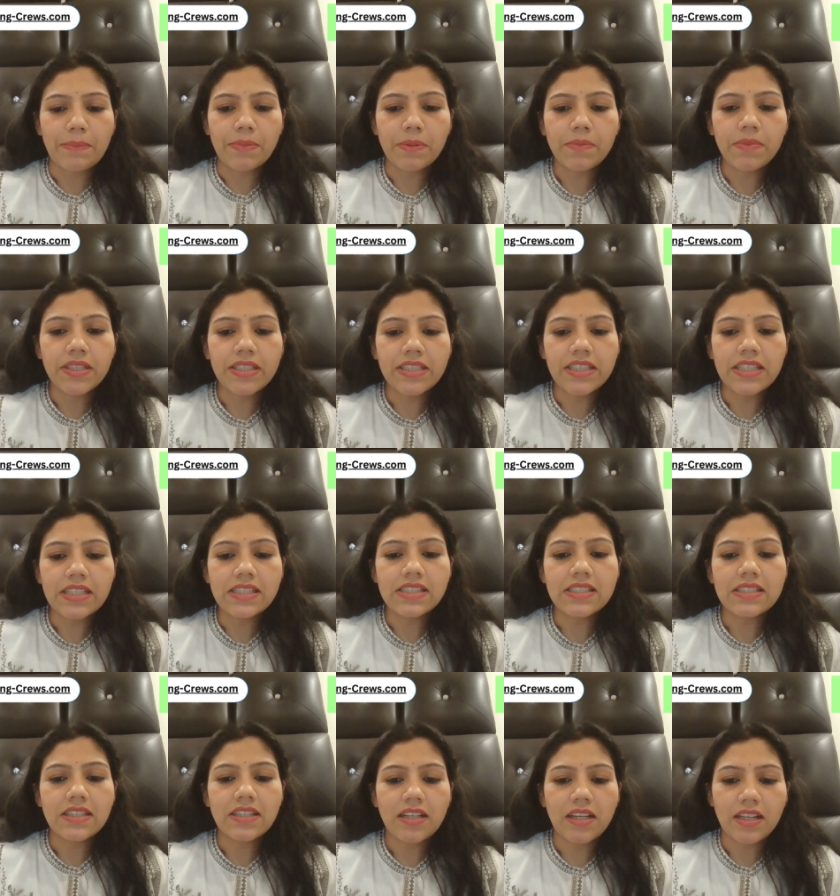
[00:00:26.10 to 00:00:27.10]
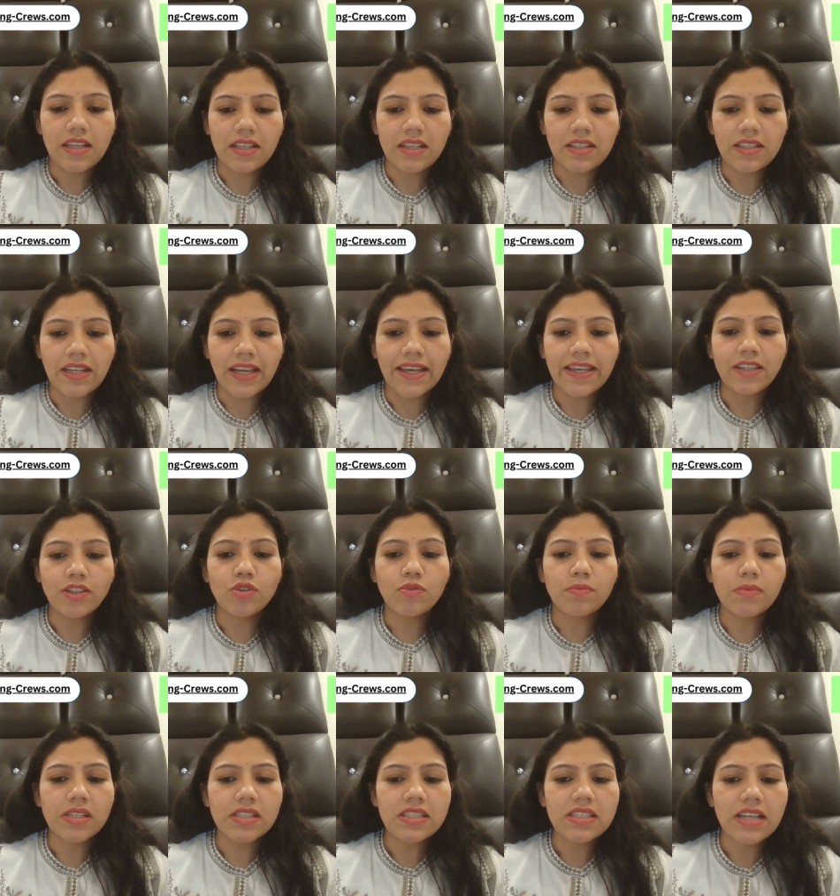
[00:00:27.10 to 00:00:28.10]
capabilities. Like
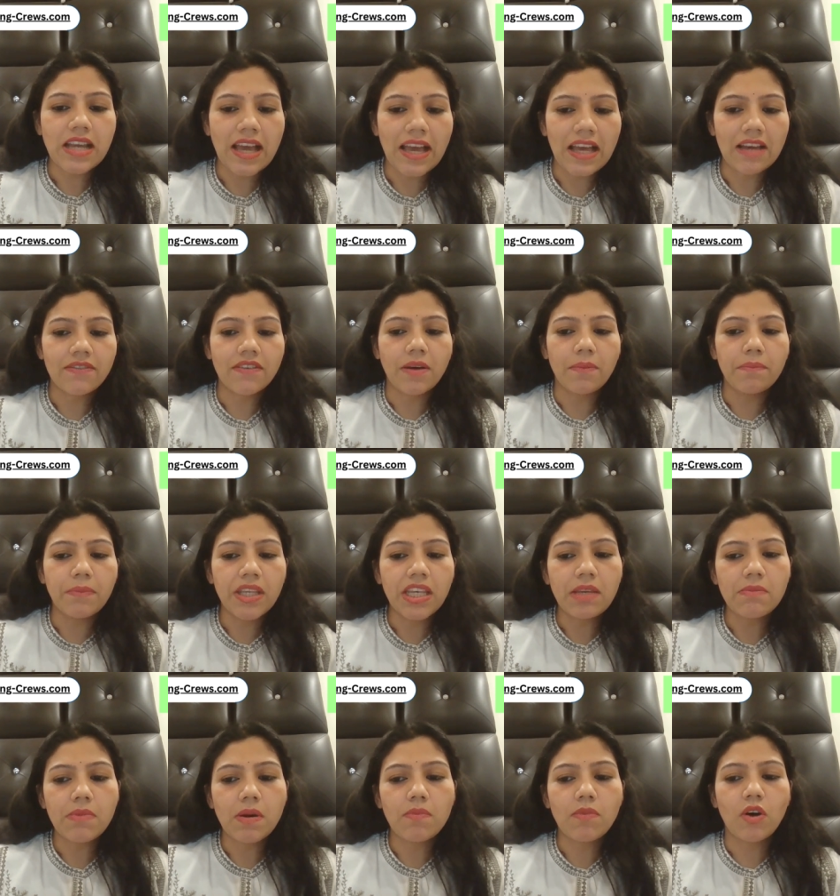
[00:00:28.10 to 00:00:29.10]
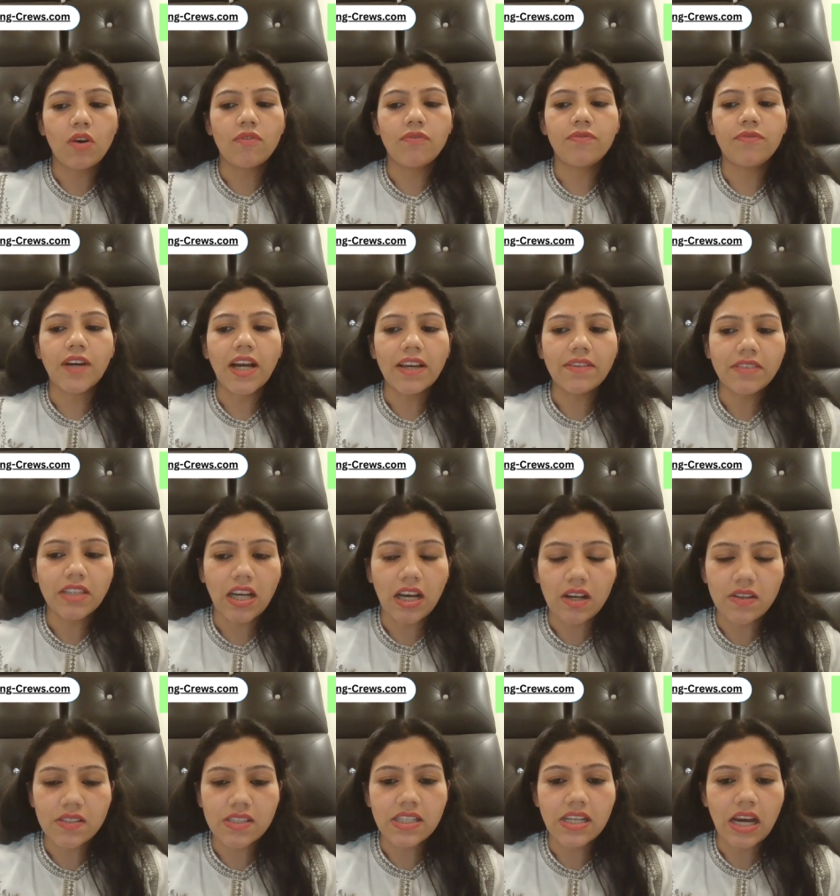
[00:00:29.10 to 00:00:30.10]
you must have a minimum of
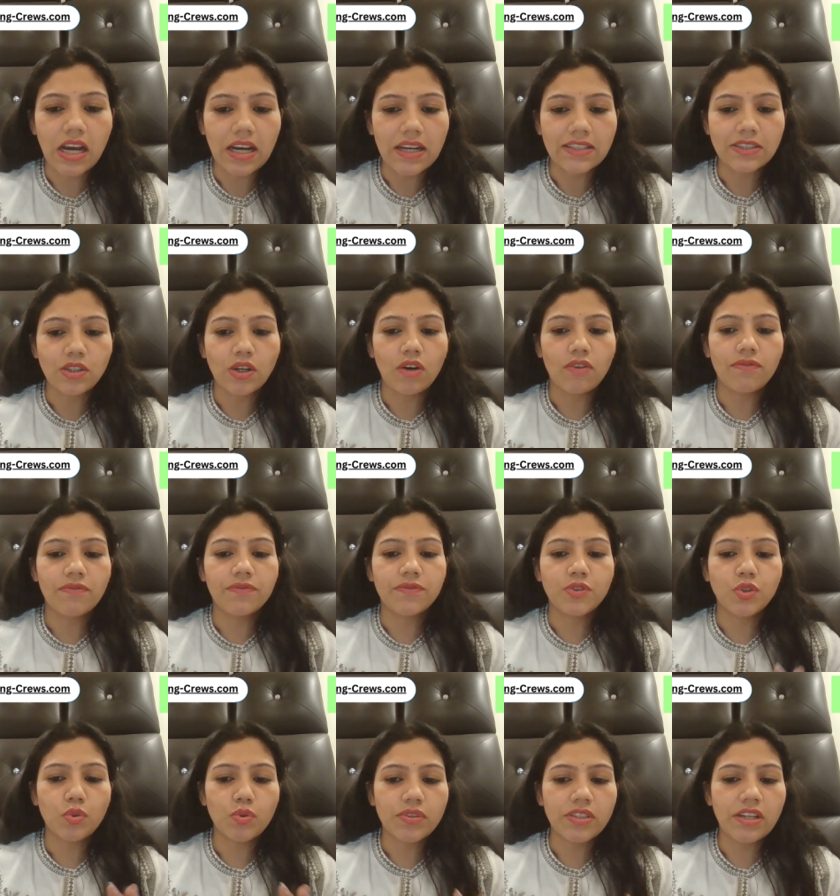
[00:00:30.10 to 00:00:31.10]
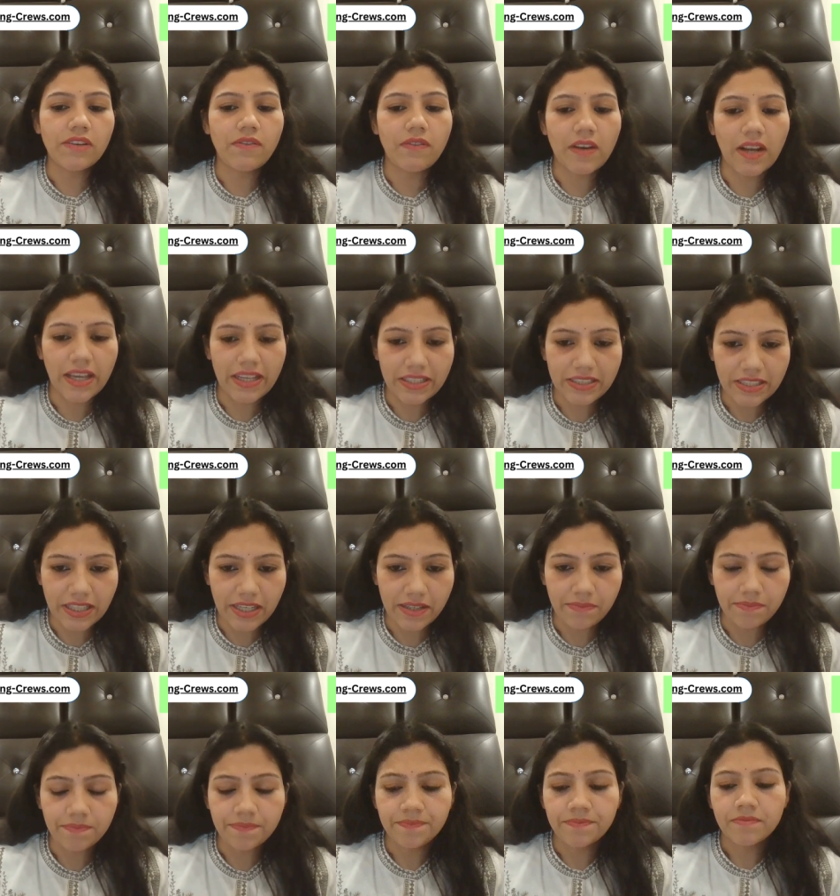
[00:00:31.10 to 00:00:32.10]
5,000 hours of total flying
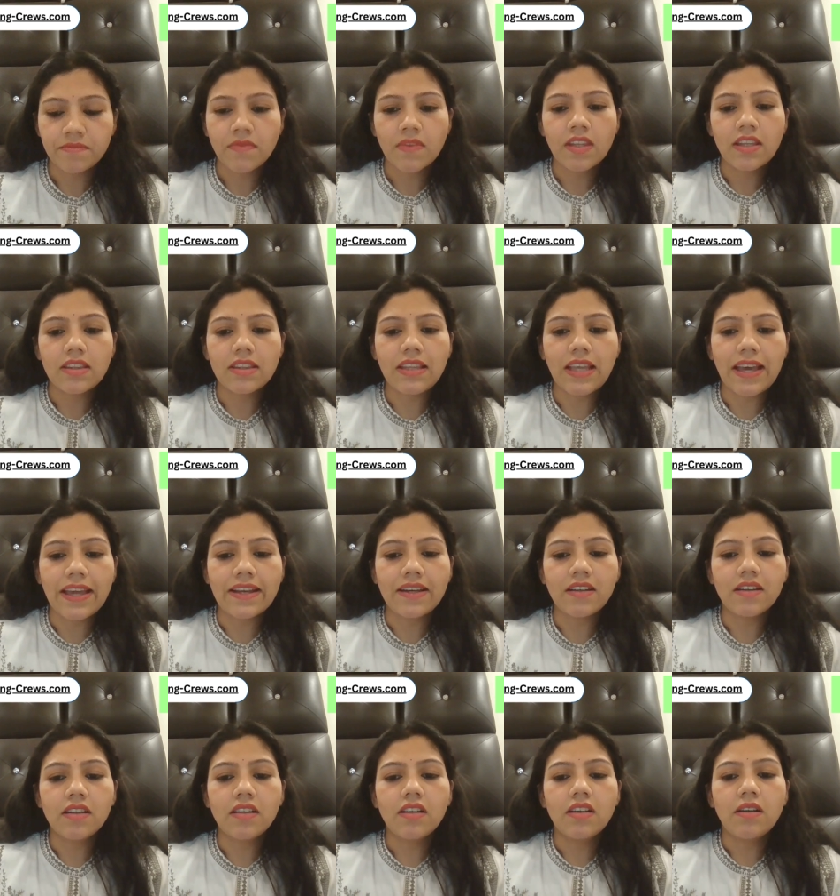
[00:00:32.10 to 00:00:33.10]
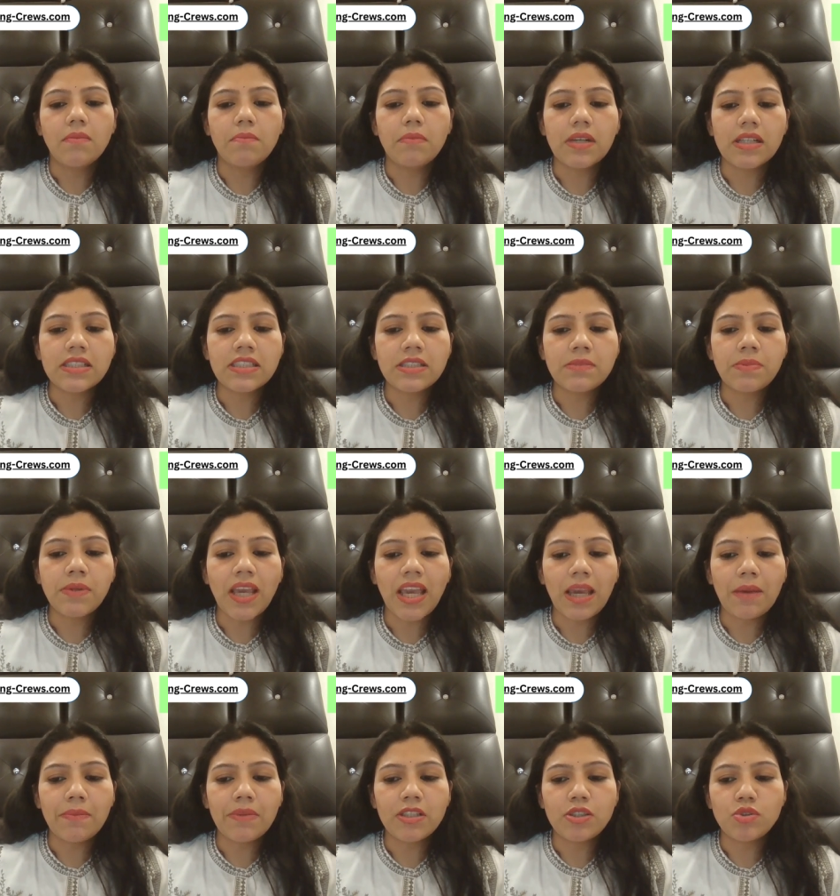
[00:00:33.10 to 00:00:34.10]
time, then must
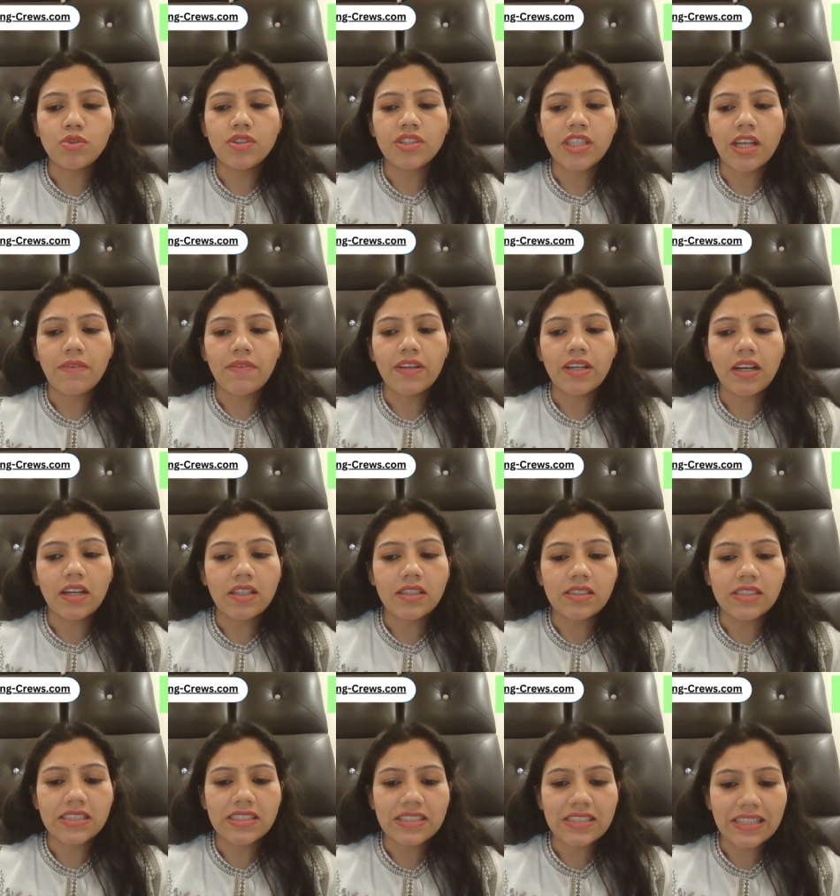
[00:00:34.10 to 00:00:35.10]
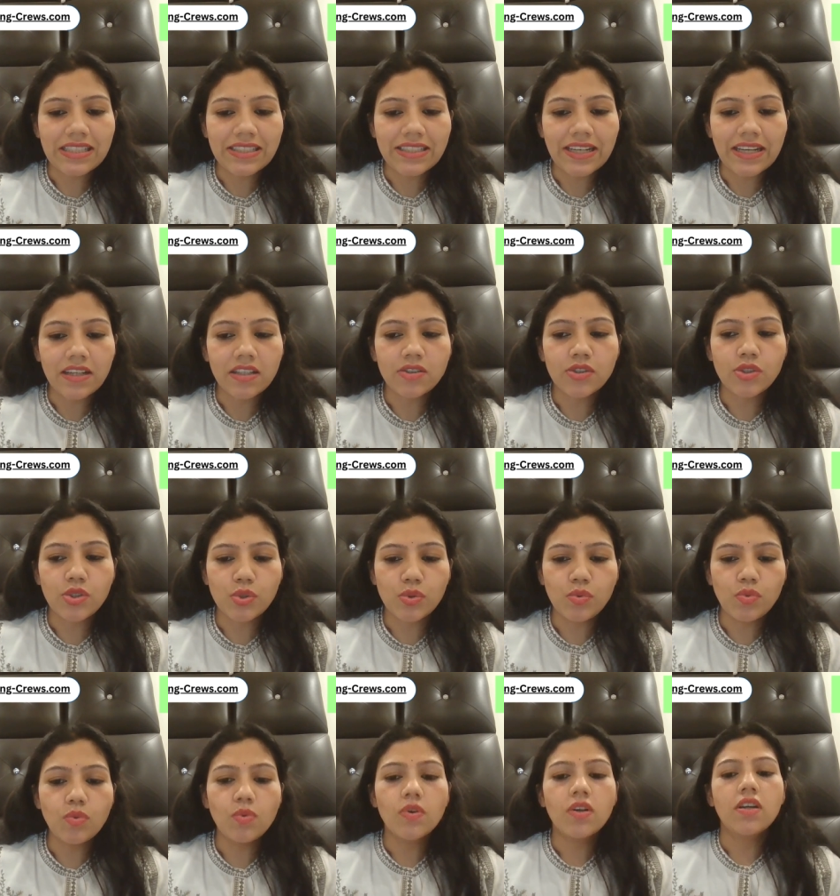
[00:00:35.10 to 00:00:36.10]
be able to travel unrestricted
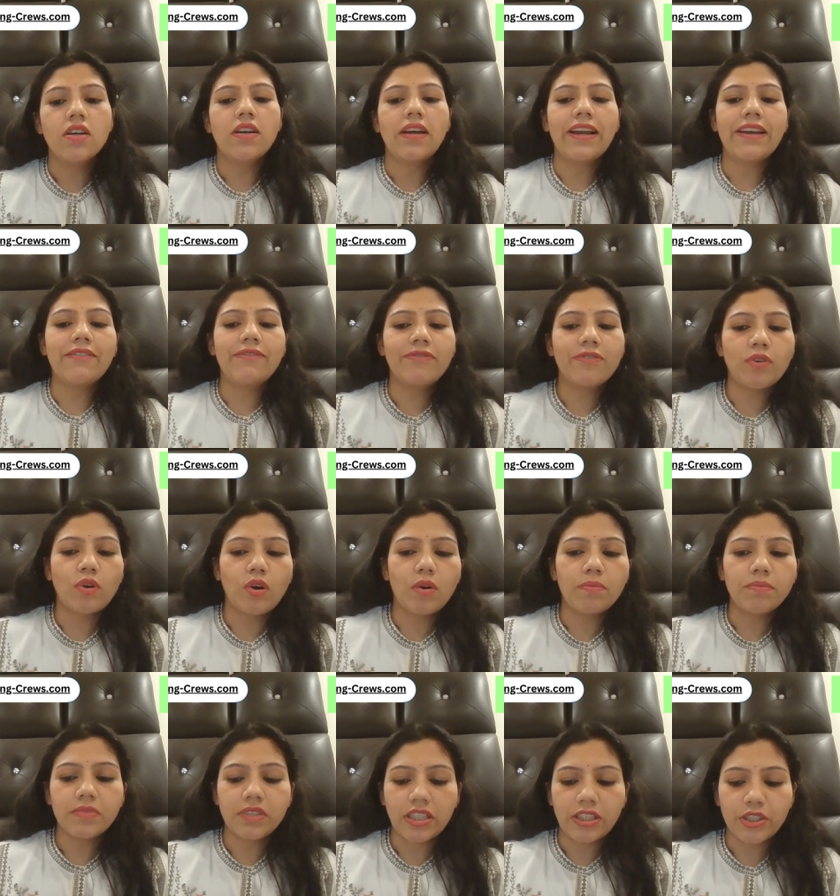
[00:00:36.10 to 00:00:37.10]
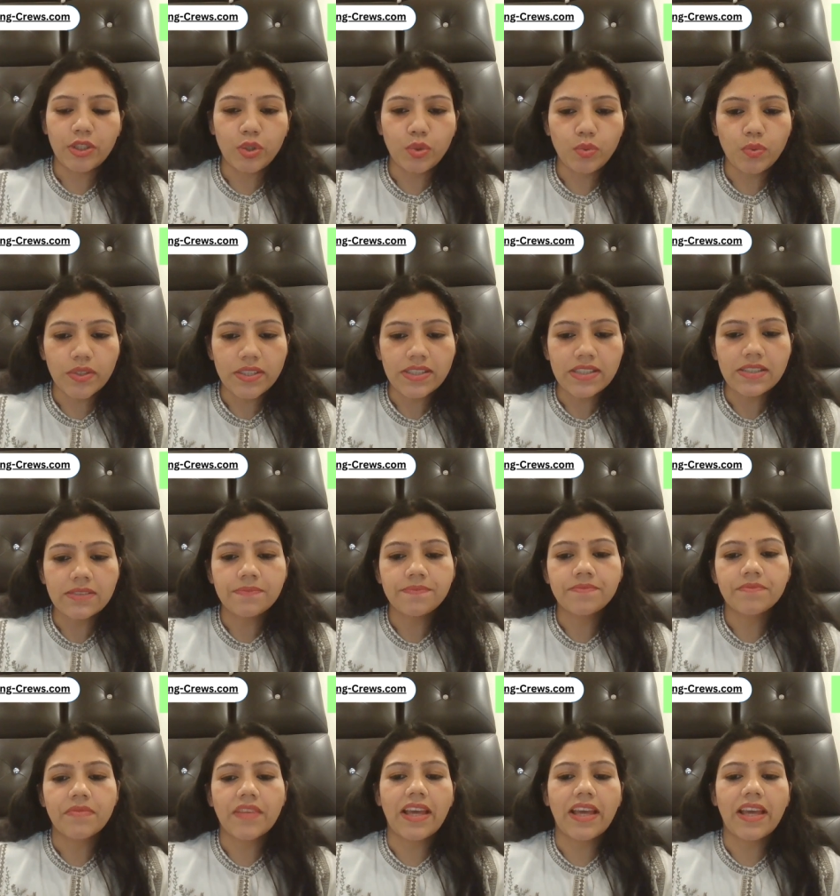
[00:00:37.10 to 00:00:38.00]
to and from the US,